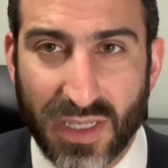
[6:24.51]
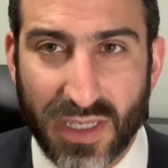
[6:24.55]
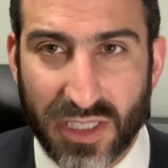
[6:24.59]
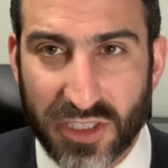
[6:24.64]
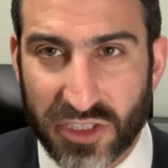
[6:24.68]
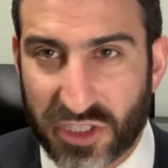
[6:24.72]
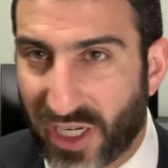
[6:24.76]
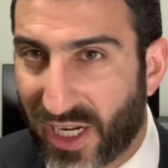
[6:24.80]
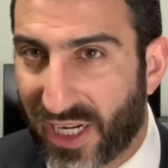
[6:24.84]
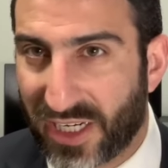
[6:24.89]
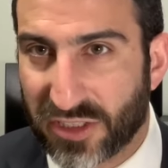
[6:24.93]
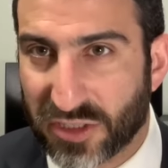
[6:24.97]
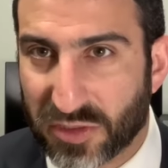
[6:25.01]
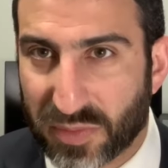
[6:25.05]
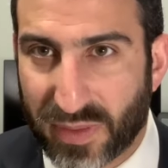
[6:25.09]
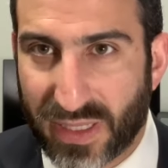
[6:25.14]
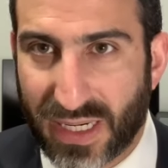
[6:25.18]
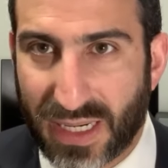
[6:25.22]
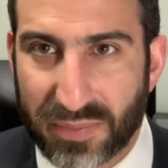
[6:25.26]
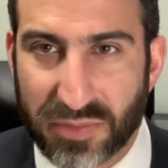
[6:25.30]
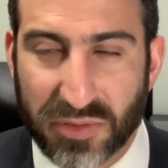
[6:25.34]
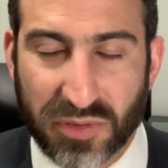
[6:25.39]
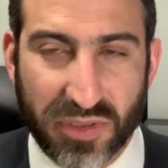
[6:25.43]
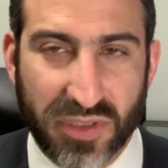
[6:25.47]
channels
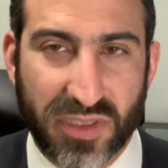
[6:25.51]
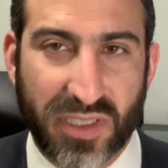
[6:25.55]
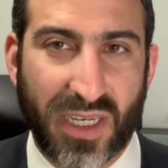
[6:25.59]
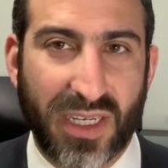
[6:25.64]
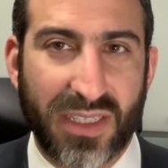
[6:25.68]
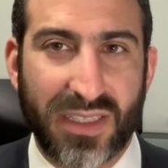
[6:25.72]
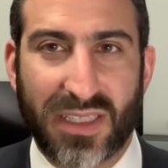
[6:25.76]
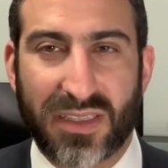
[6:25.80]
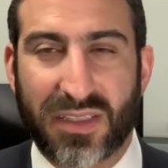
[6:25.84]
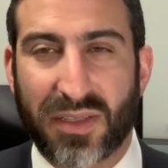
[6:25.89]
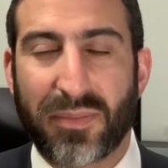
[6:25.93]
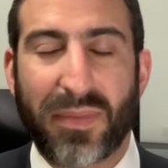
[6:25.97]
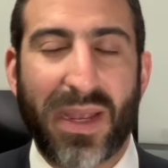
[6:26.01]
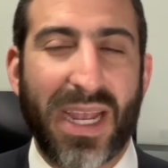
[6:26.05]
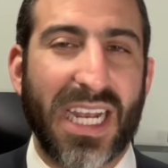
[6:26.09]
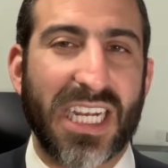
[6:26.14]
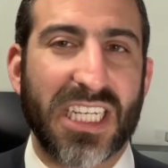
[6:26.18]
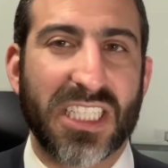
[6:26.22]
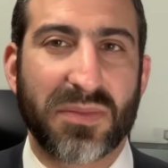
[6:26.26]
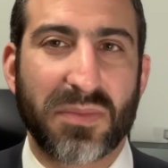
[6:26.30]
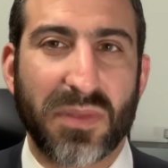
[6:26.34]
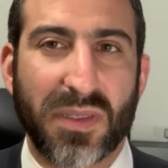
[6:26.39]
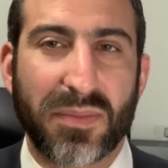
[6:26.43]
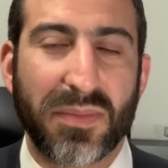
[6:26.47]
perhaps were saying that the
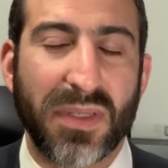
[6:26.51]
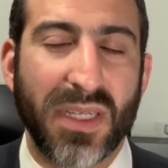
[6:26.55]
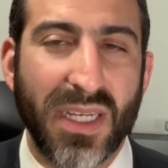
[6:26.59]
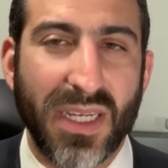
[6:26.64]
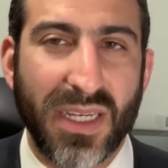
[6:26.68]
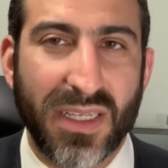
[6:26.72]
maximum